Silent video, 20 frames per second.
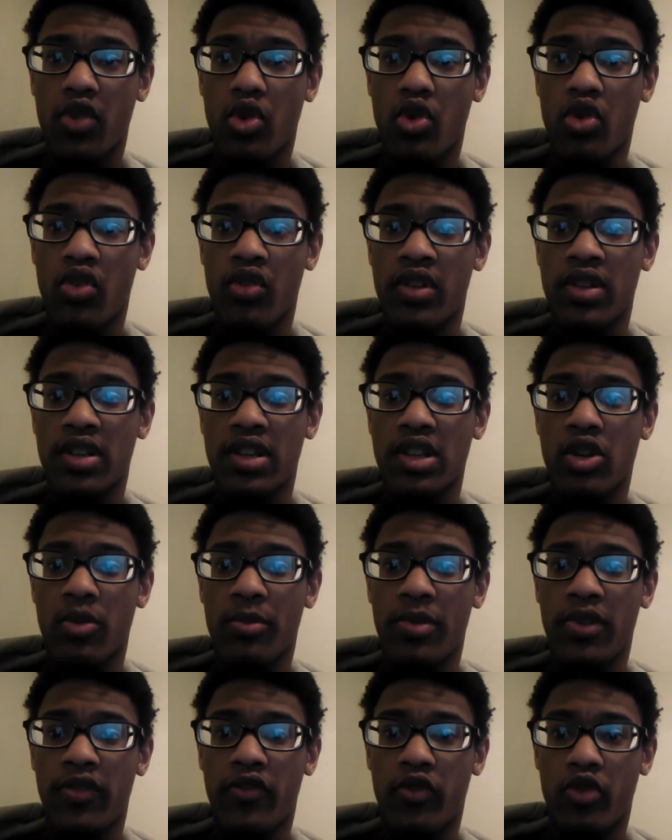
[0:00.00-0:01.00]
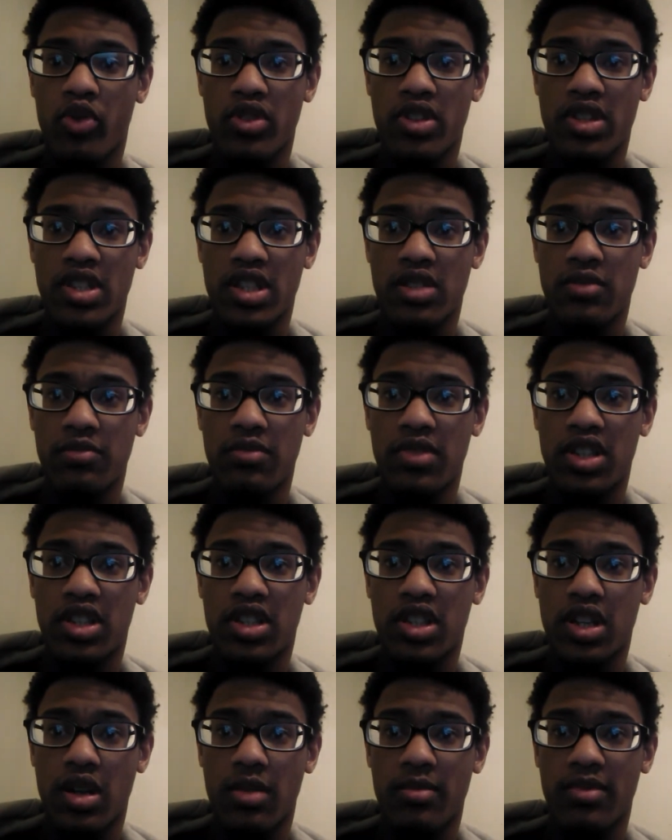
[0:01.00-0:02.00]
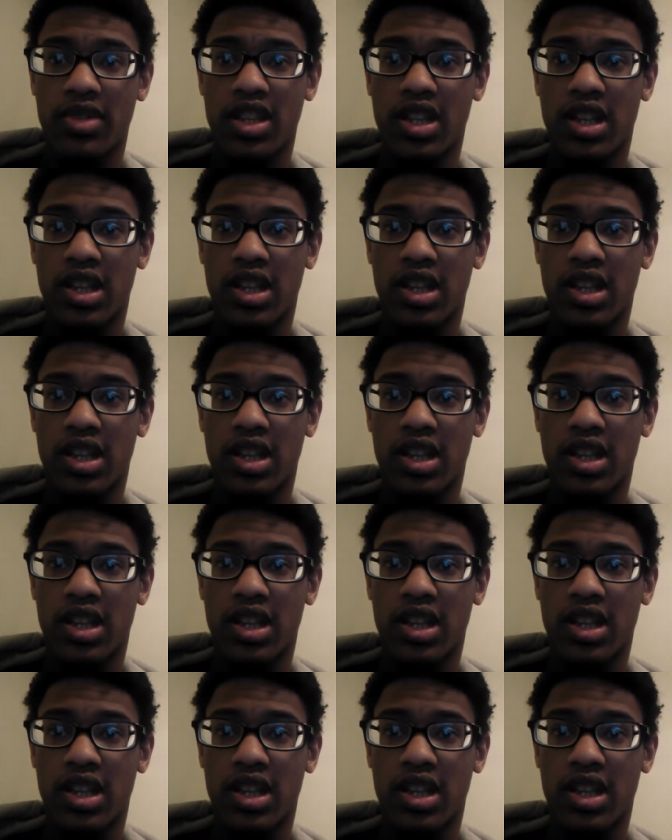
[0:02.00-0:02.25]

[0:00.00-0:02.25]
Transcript: or they'll be forced to become the